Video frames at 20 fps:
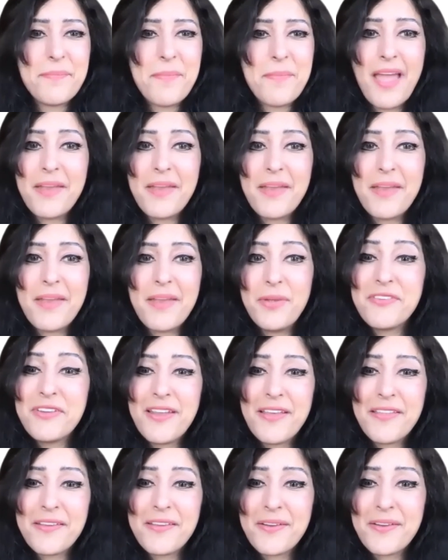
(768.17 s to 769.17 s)
And we
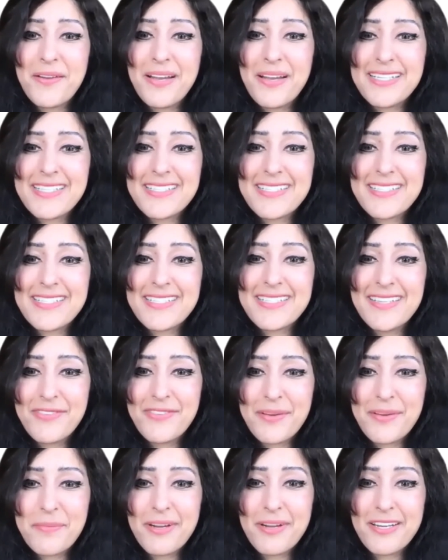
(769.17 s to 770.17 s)
have another
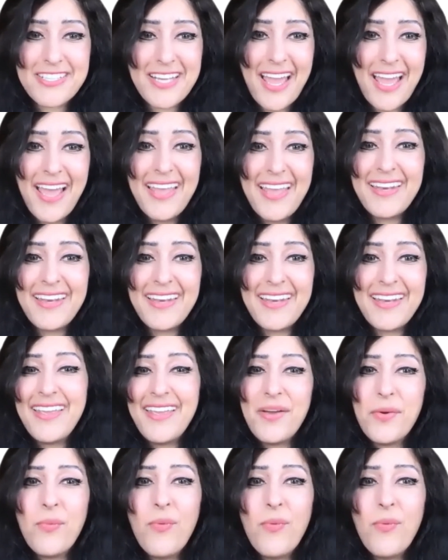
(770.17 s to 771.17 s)
question from our chat.
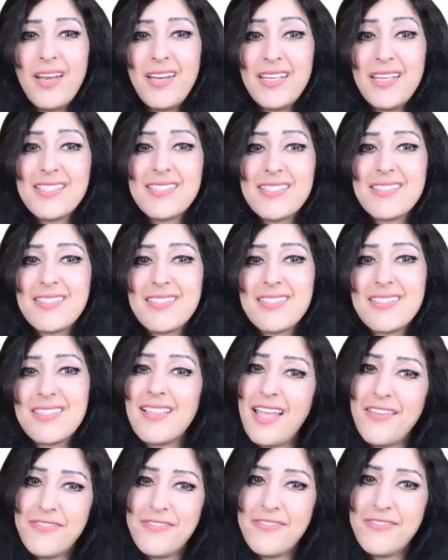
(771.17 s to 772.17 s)
What is
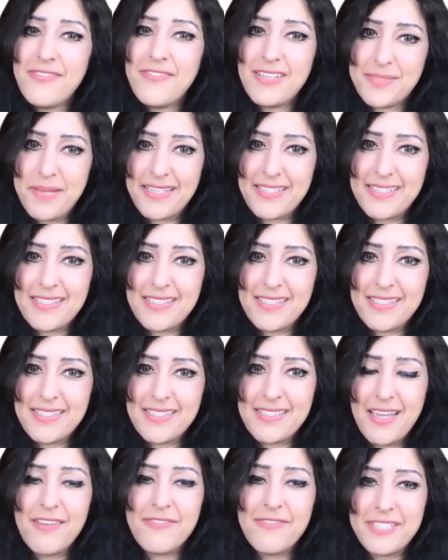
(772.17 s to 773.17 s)
the life
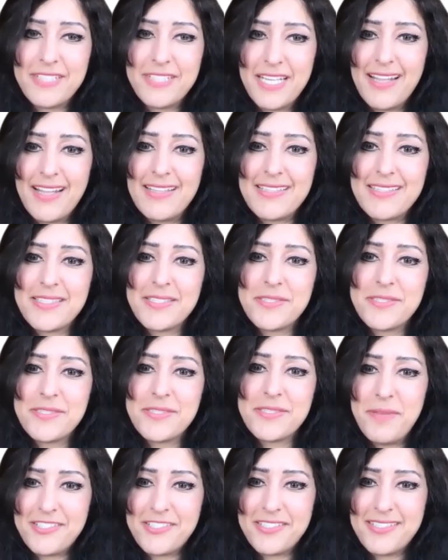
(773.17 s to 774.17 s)
expectancy of
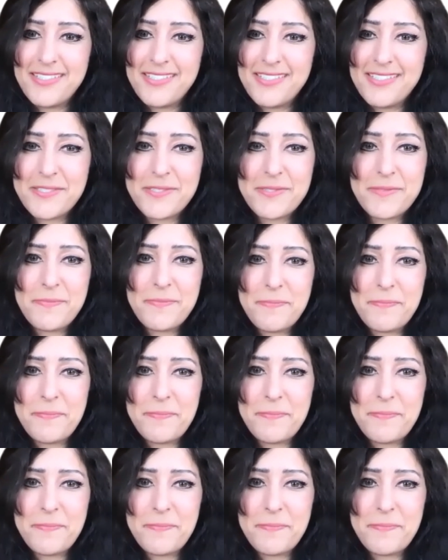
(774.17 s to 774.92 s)
dialysis patients?